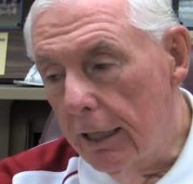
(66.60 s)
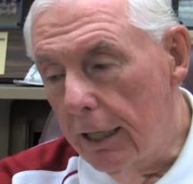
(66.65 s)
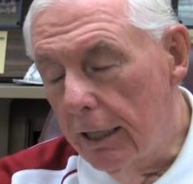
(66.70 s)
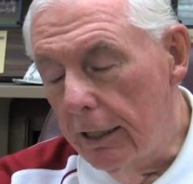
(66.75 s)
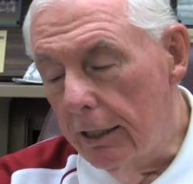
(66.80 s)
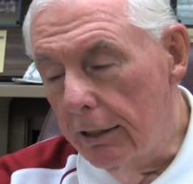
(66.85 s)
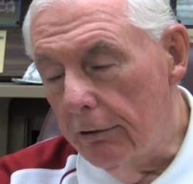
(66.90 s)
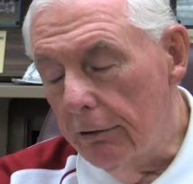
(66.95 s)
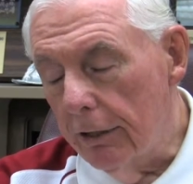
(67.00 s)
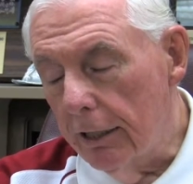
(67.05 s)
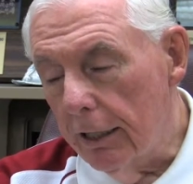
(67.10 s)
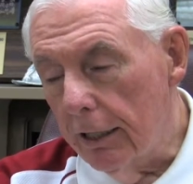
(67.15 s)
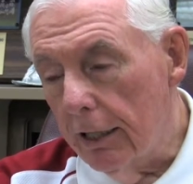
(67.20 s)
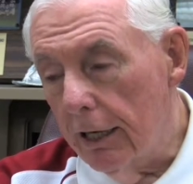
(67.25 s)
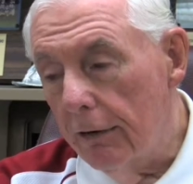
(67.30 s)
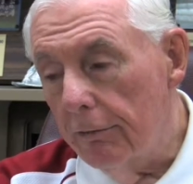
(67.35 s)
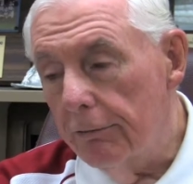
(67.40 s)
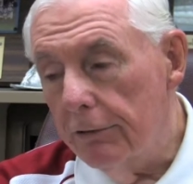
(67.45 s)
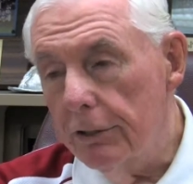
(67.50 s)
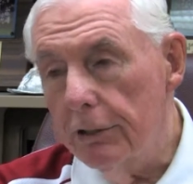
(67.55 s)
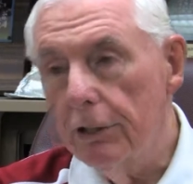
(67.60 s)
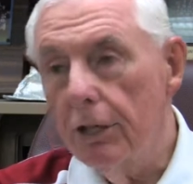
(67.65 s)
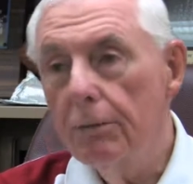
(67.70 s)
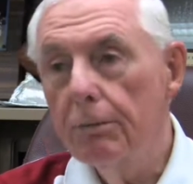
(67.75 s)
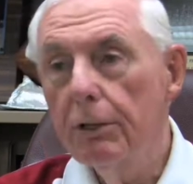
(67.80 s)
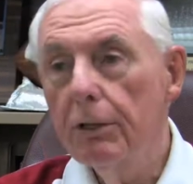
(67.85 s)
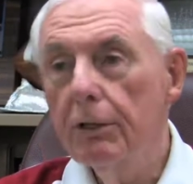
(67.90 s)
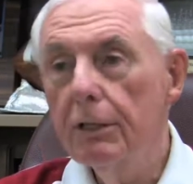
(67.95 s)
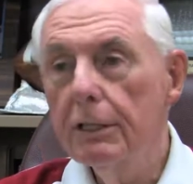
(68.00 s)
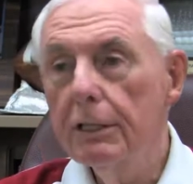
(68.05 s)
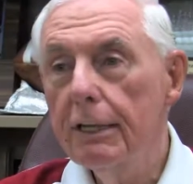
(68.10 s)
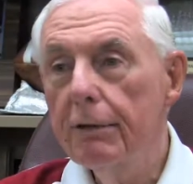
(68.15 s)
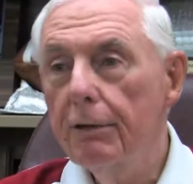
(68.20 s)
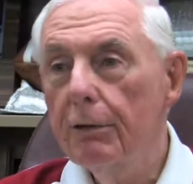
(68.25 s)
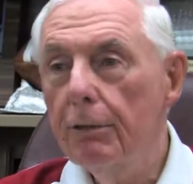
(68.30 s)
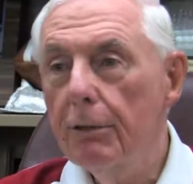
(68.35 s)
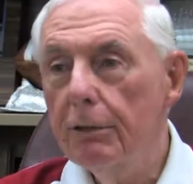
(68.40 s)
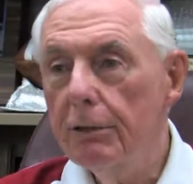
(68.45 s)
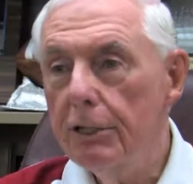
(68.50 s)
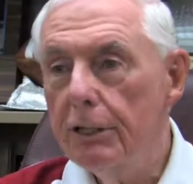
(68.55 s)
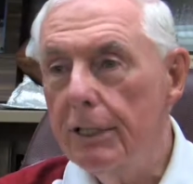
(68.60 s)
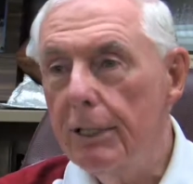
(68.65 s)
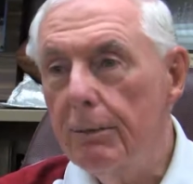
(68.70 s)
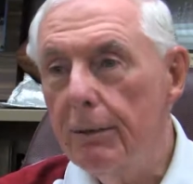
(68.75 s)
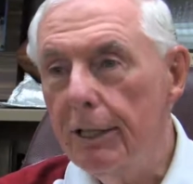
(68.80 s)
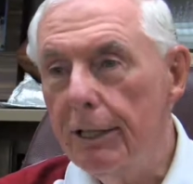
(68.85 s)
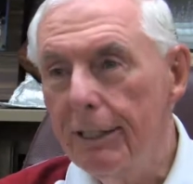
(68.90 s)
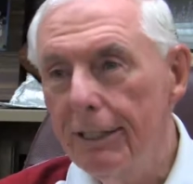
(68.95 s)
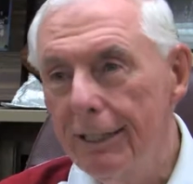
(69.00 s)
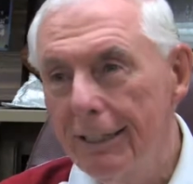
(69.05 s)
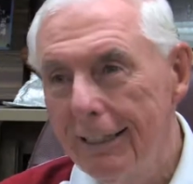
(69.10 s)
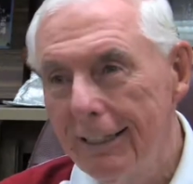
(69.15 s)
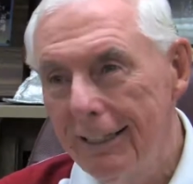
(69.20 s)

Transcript: you're in a comfort zone because everyone was similar.